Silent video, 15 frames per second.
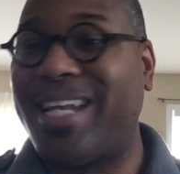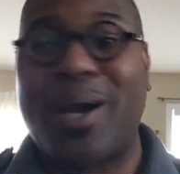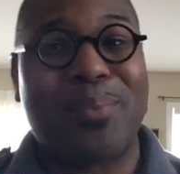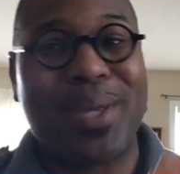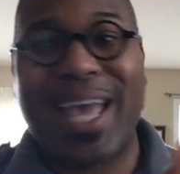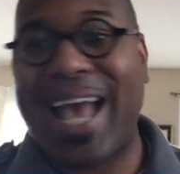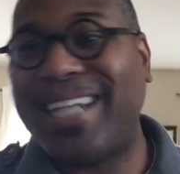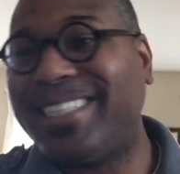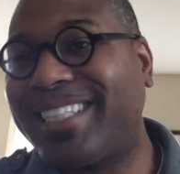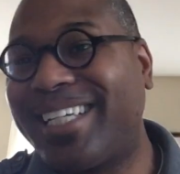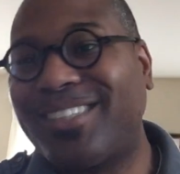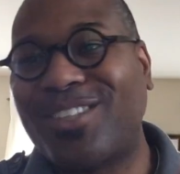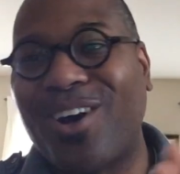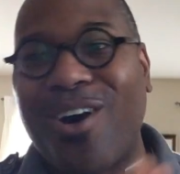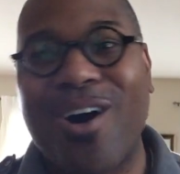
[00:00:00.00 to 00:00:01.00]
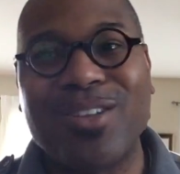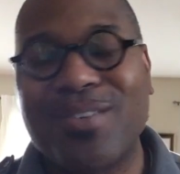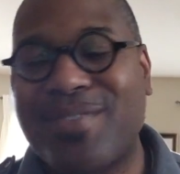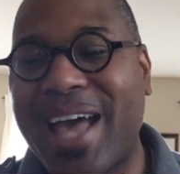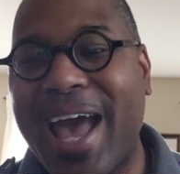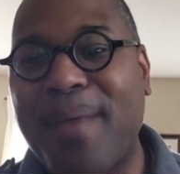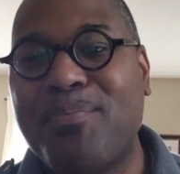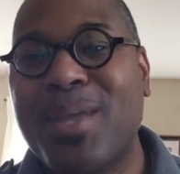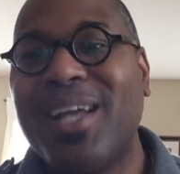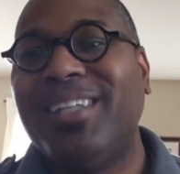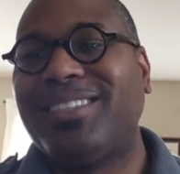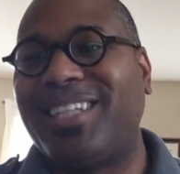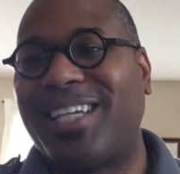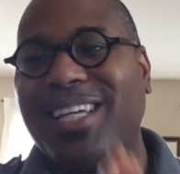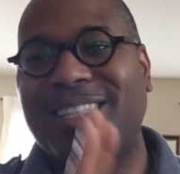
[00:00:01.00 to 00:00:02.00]
Now we had to get to all of
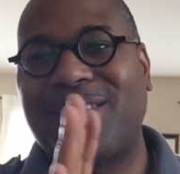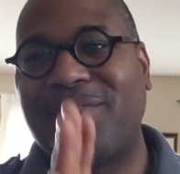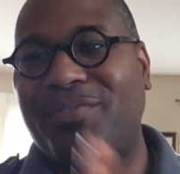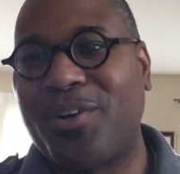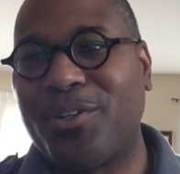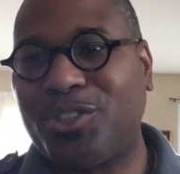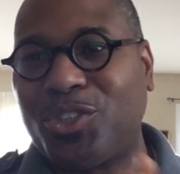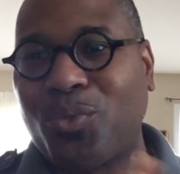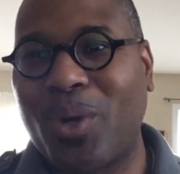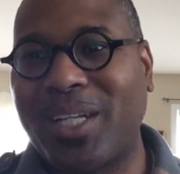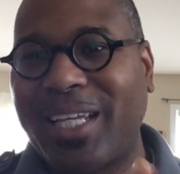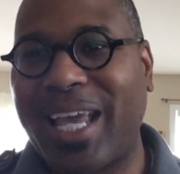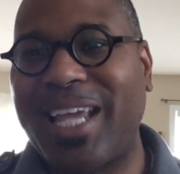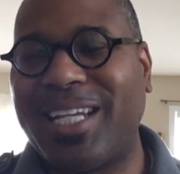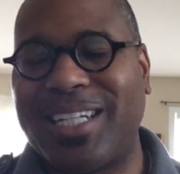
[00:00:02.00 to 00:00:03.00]
that to get to verse 28.